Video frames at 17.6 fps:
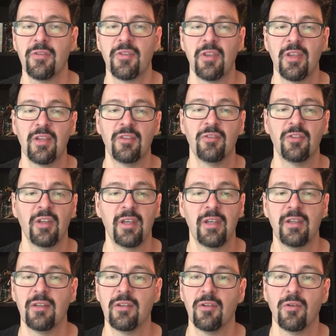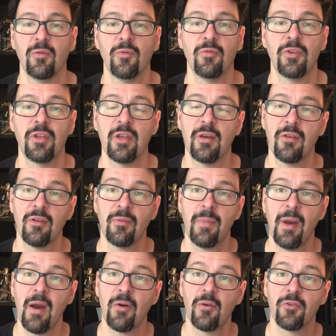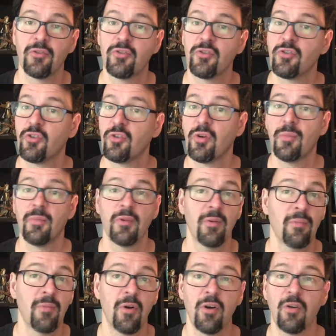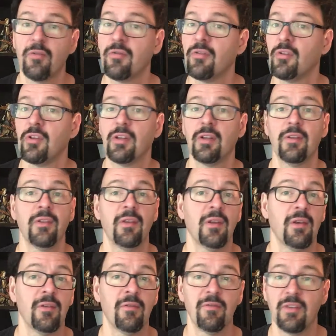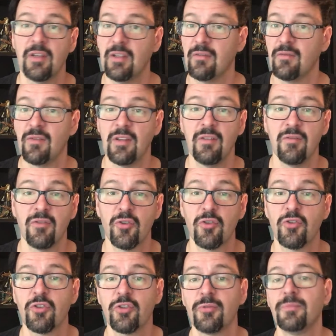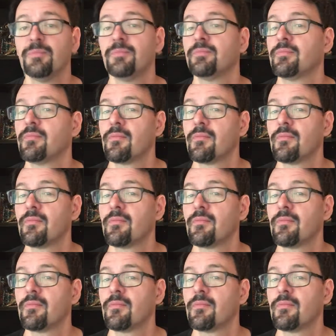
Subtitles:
Things like, the other powers that showed up in the Marvel and the V&V version,